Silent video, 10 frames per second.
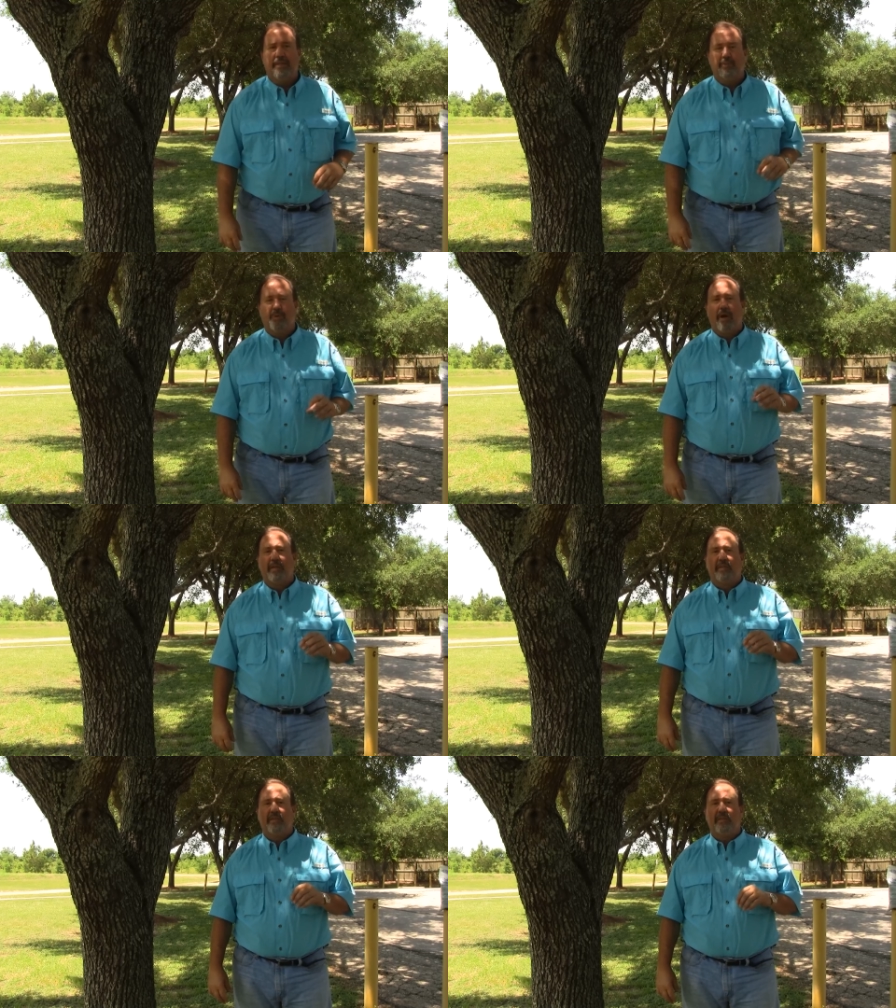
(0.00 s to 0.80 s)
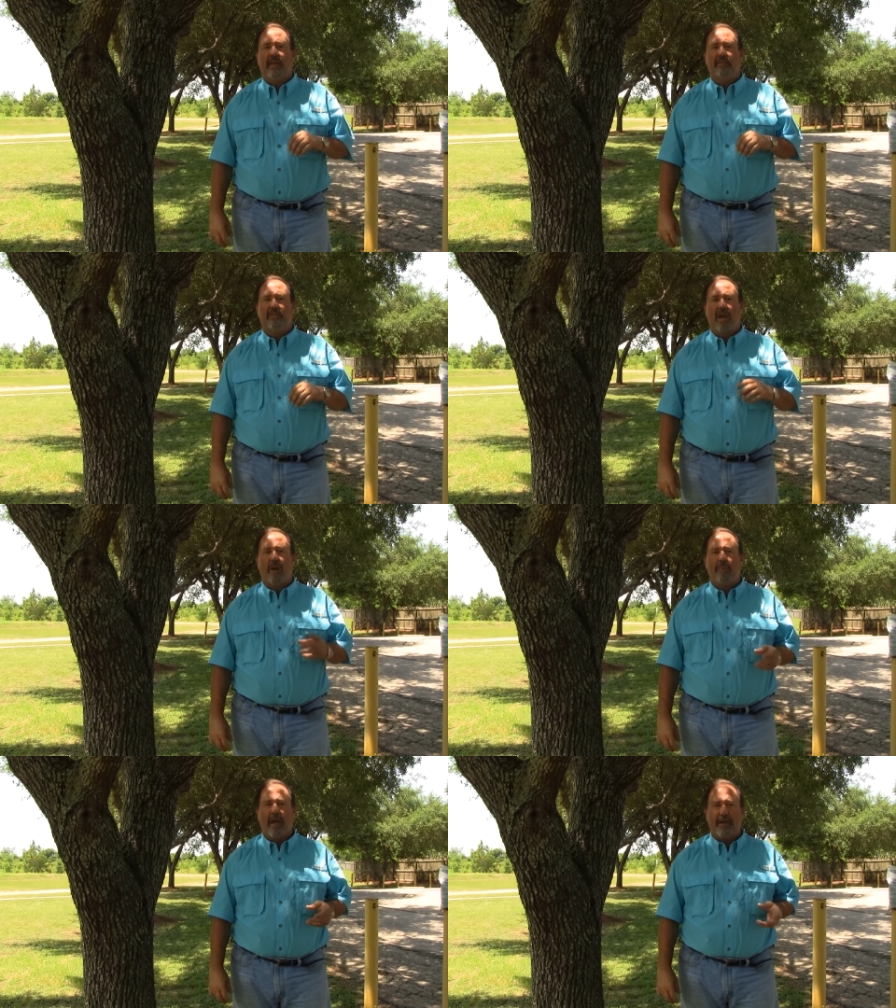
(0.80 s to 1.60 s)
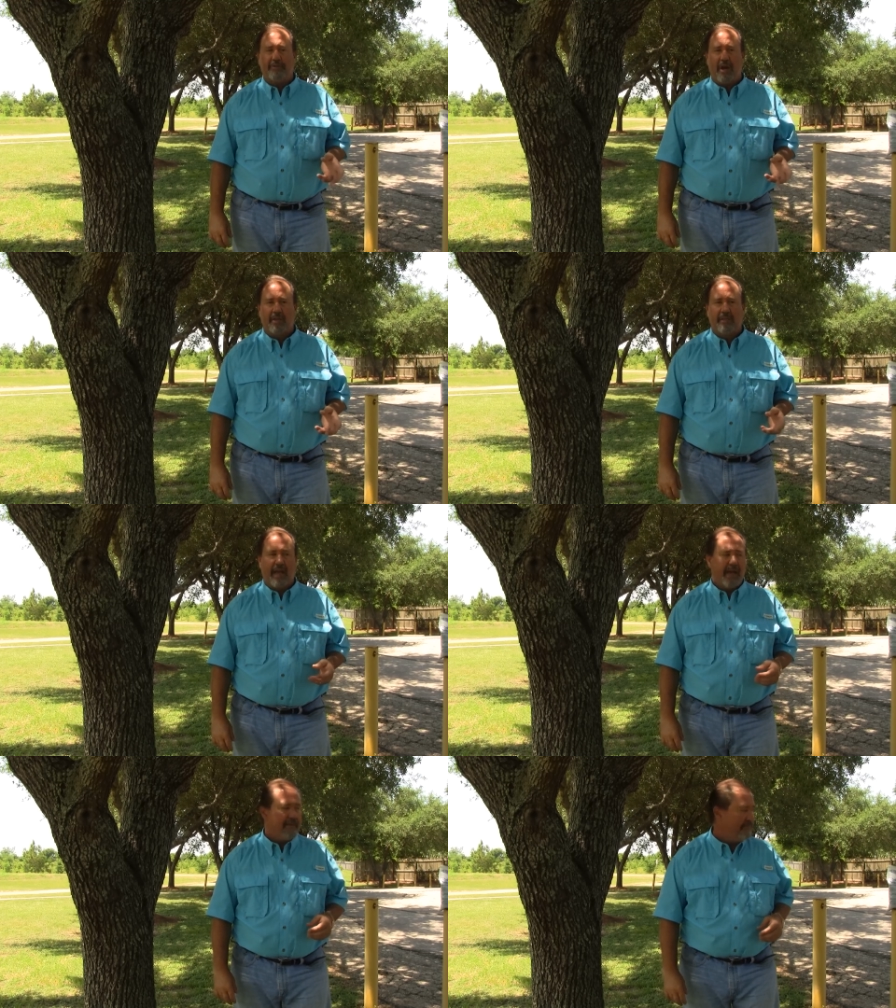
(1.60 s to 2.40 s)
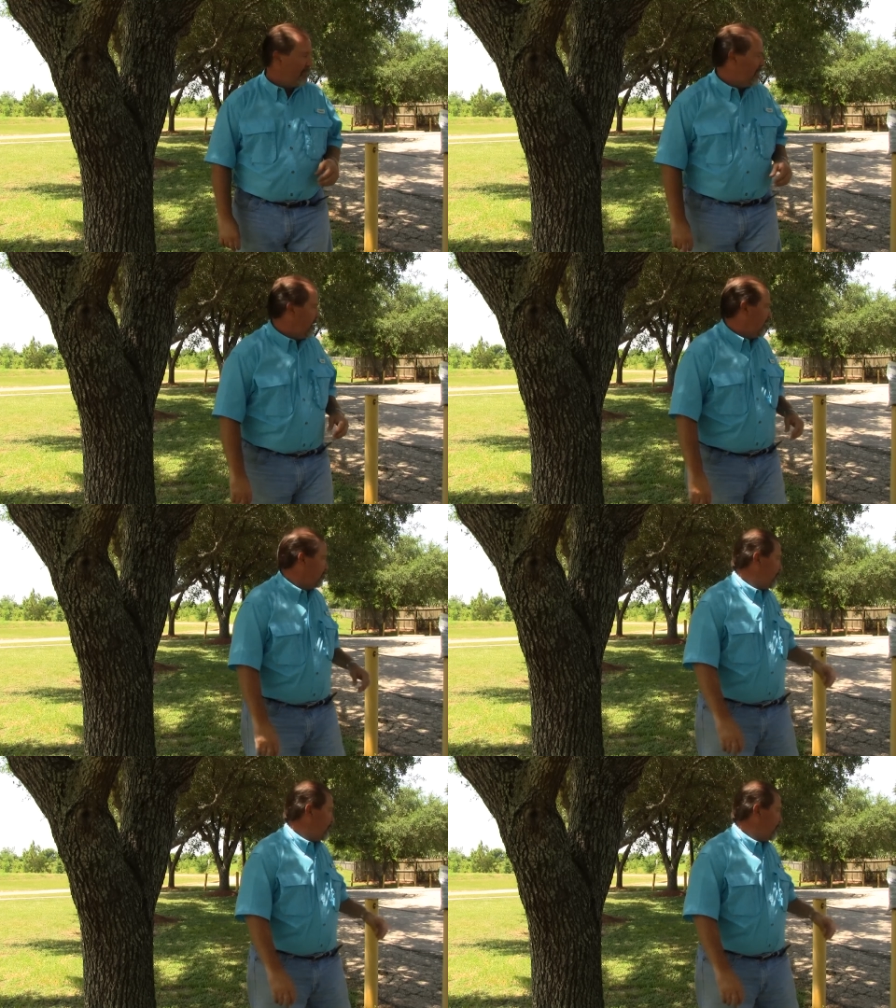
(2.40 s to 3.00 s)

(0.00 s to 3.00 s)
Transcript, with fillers: this product contains copper hydroxide. It's